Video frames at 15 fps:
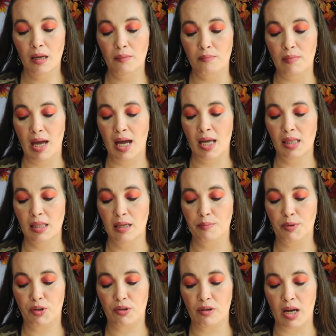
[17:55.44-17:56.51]
Matte Lip
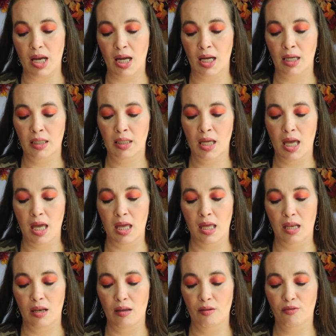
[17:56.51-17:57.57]
Crayon
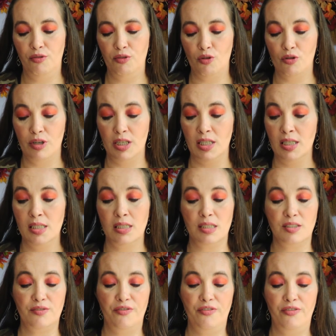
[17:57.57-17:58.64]
in
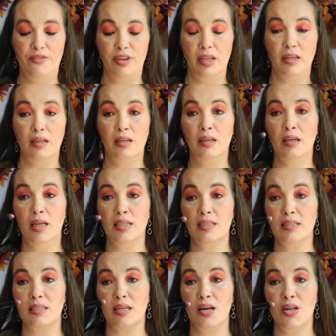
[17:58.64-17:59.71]
Florence Fig, hence
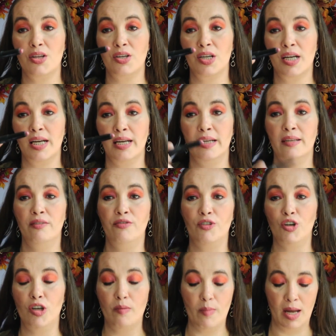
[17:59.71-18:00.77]
the color again,
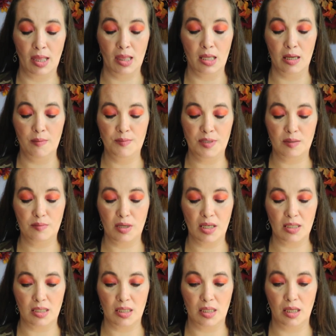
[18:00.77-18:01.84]
for my lips,
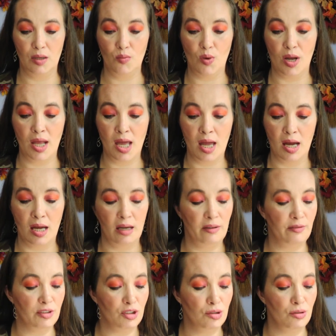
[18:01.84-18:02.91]
because I didn't want to have
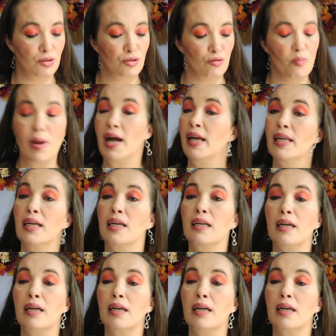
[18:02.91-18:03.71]
a too dramatic